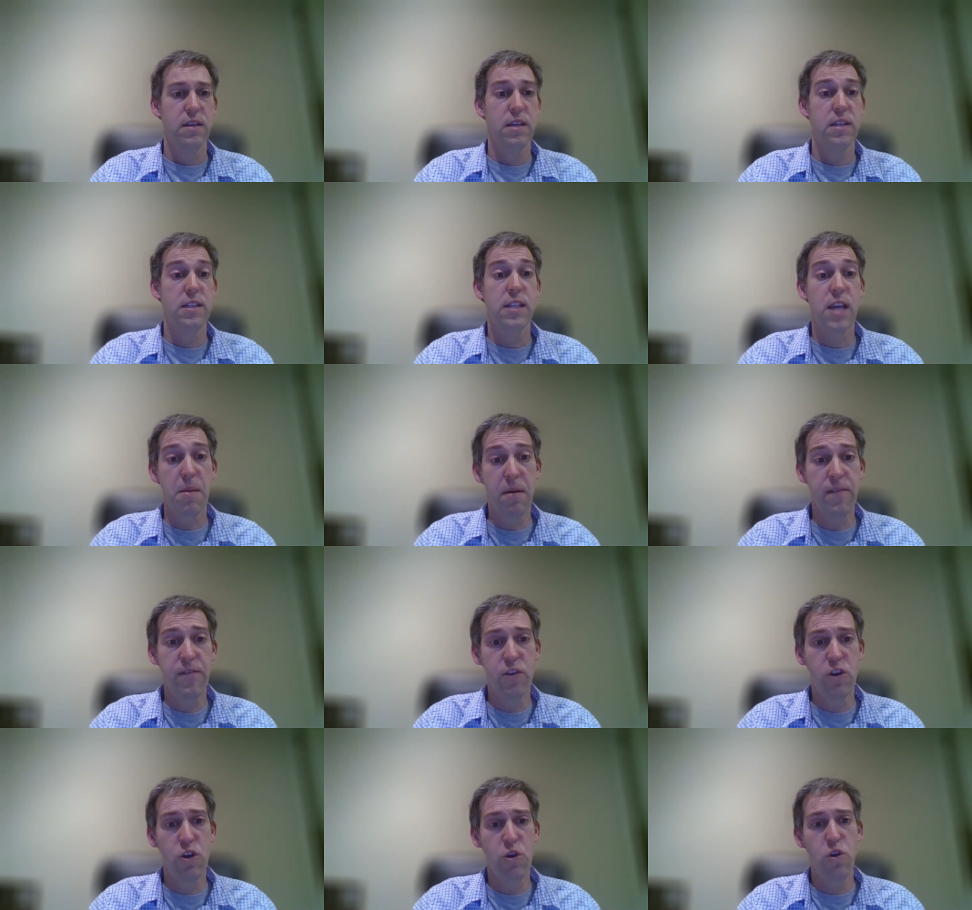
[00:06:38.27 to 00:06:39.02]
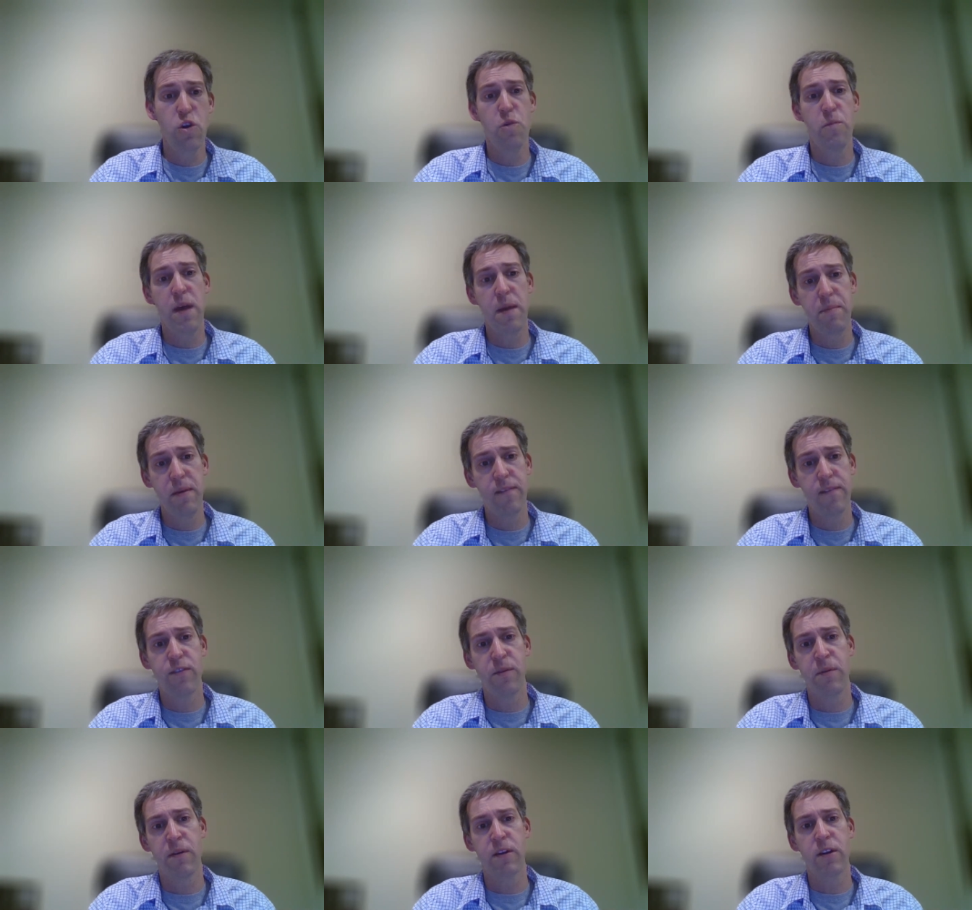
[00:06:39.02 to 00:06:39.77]
Some of you may be
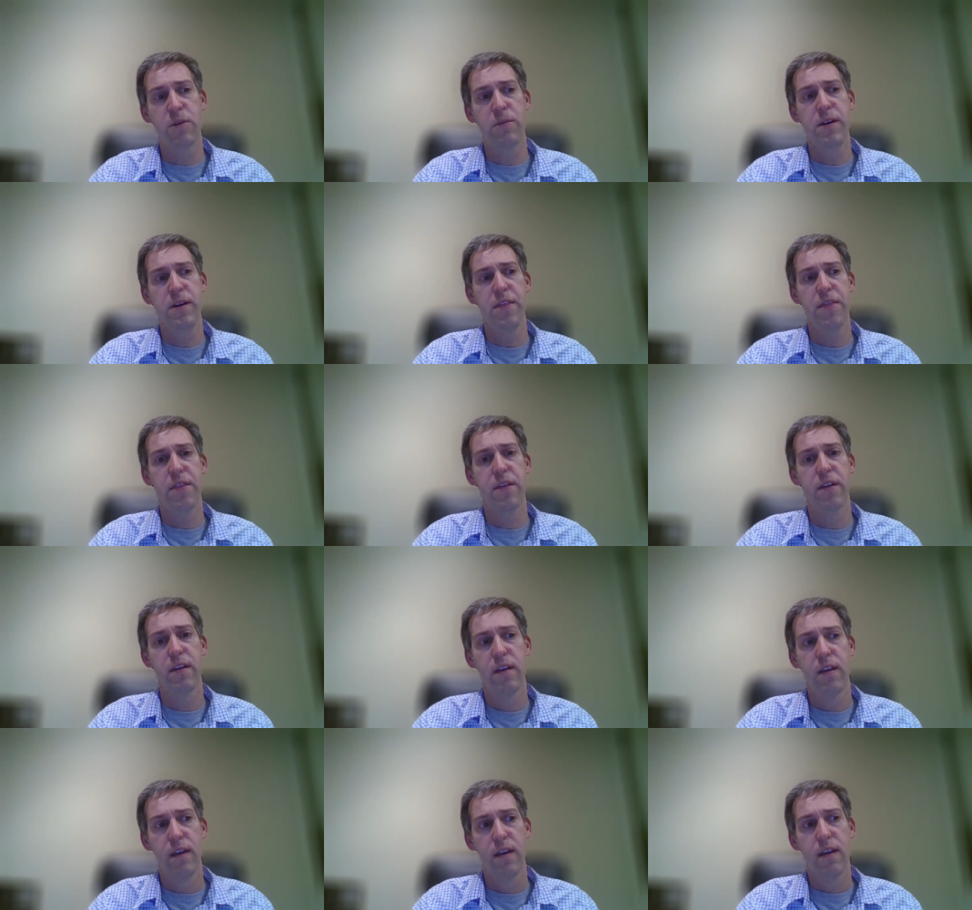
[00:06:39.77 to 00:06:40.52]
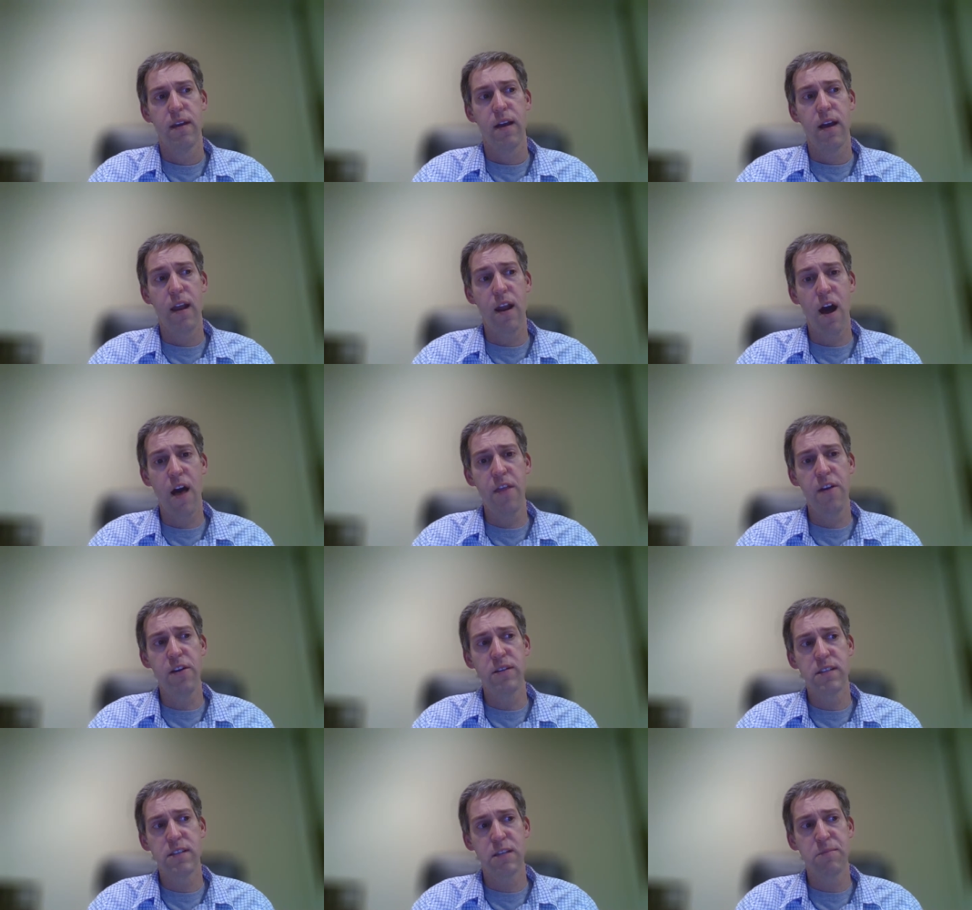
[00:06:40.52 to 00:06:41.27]
familiar with, and
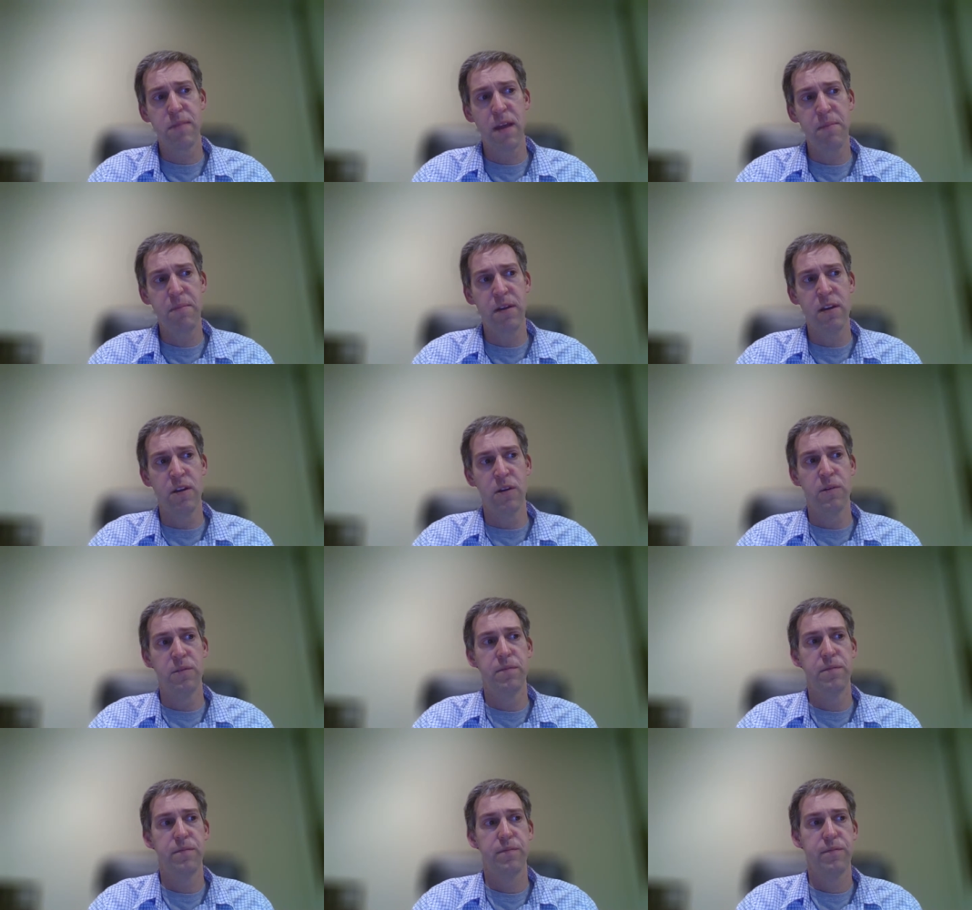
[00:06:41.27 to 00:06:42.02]
others this may be new.